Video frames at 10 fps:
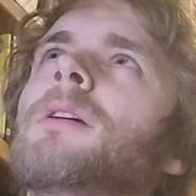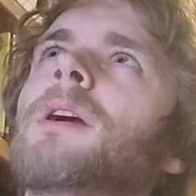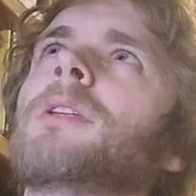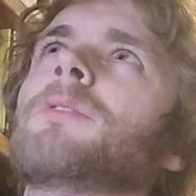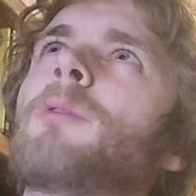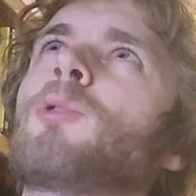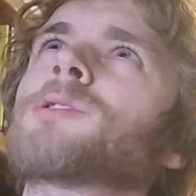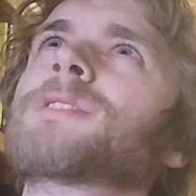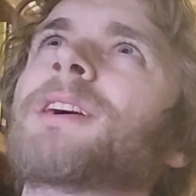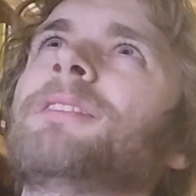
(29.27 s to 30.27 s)
I know that
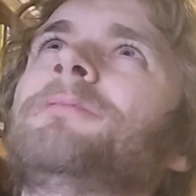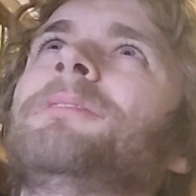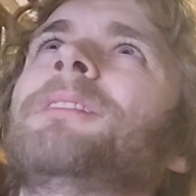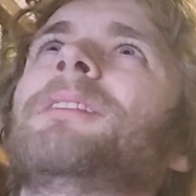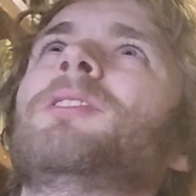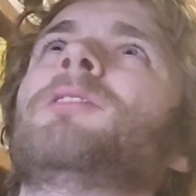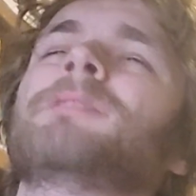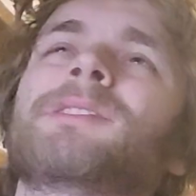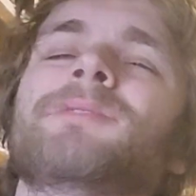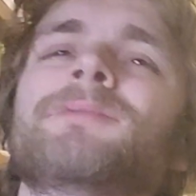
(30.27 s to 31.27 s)
word's kind of
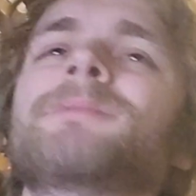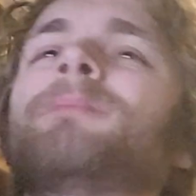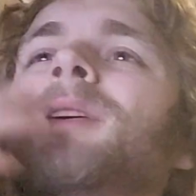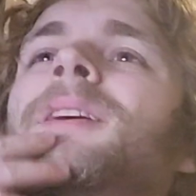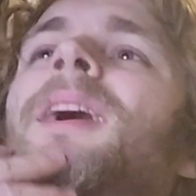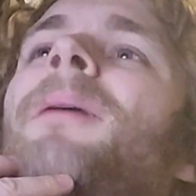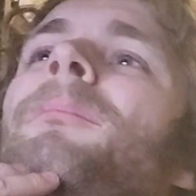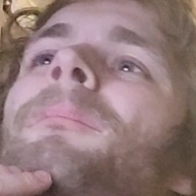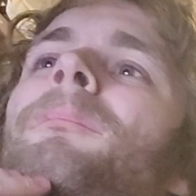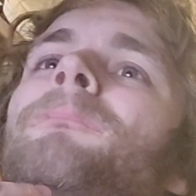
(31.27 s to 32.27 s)
overused, but
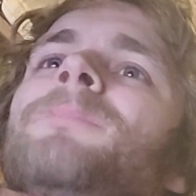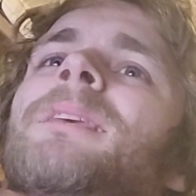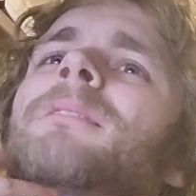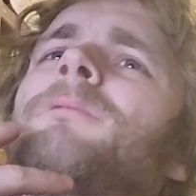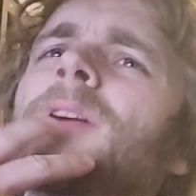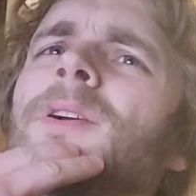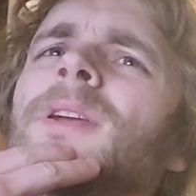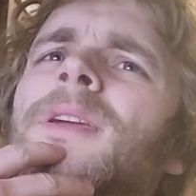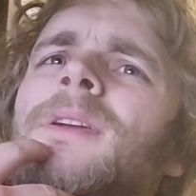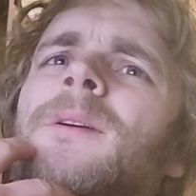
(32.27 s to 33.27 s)

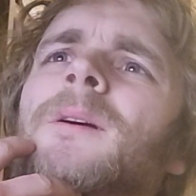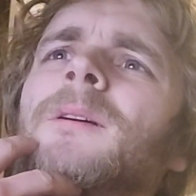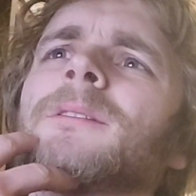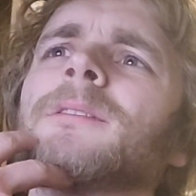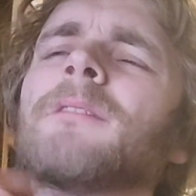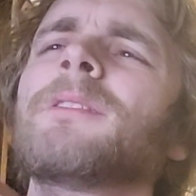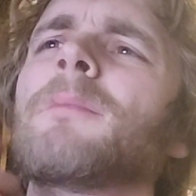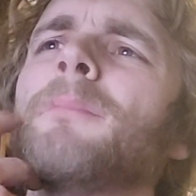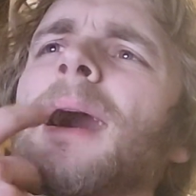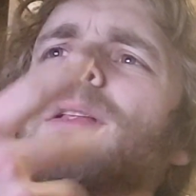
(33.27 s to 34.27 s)
very definitely
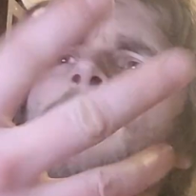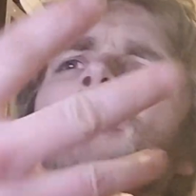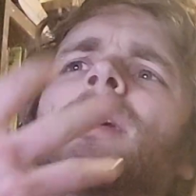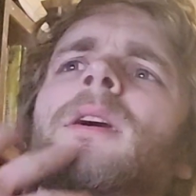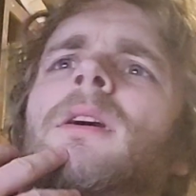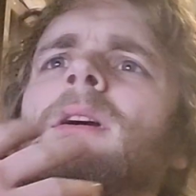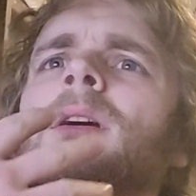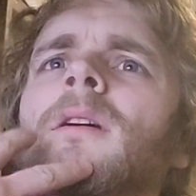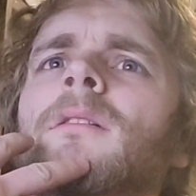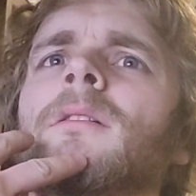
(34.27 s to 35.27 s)
compelling
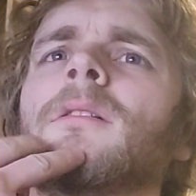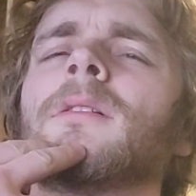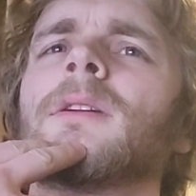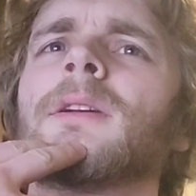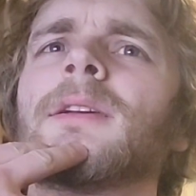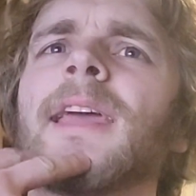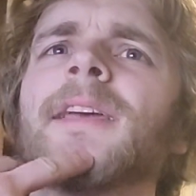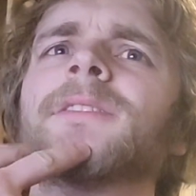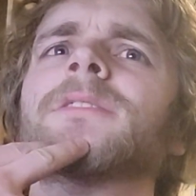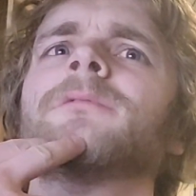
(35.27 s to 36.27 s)

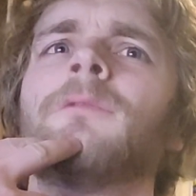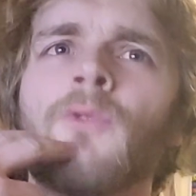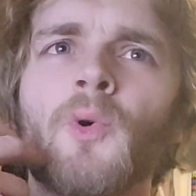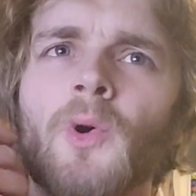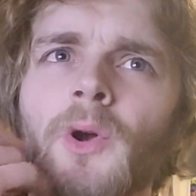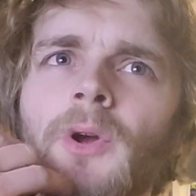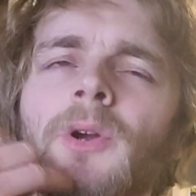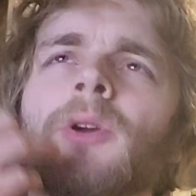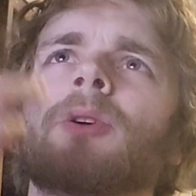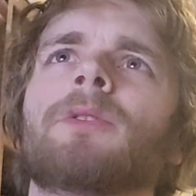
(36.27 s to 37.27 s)
case
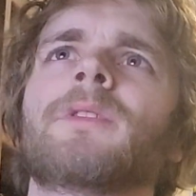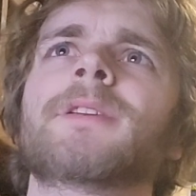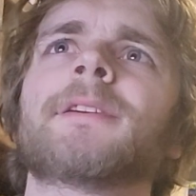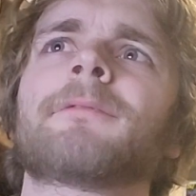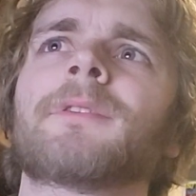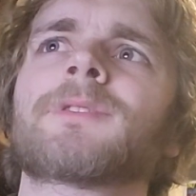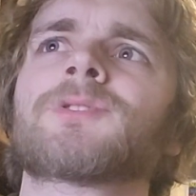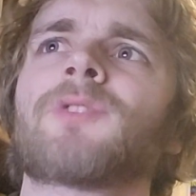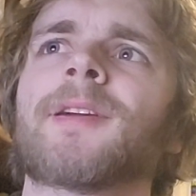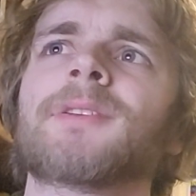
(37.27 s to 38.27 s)
for the different
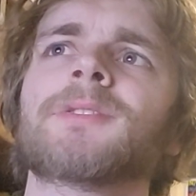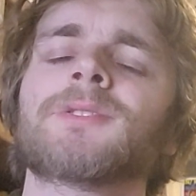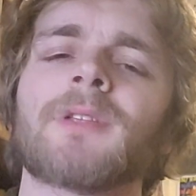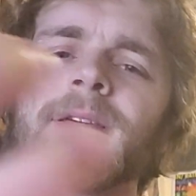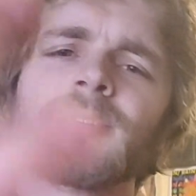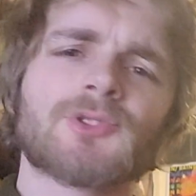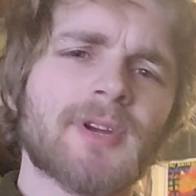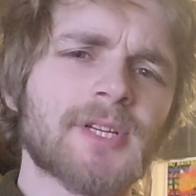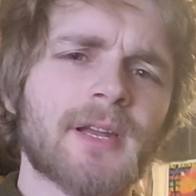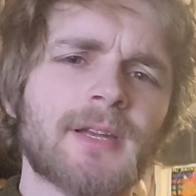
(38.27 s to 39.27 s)
strange, like the
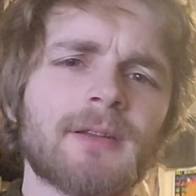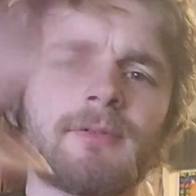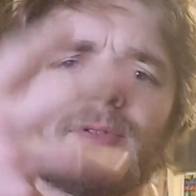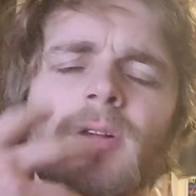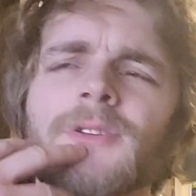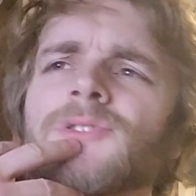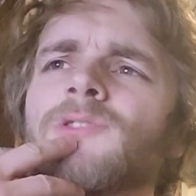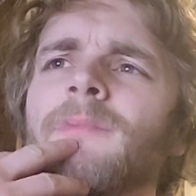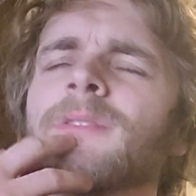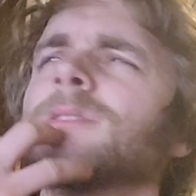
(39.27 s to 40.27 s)
strange kind of not
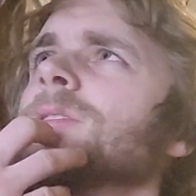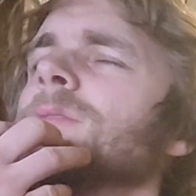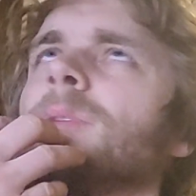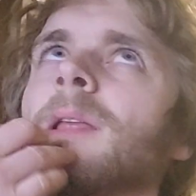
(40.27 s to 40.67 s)
discrepancy, but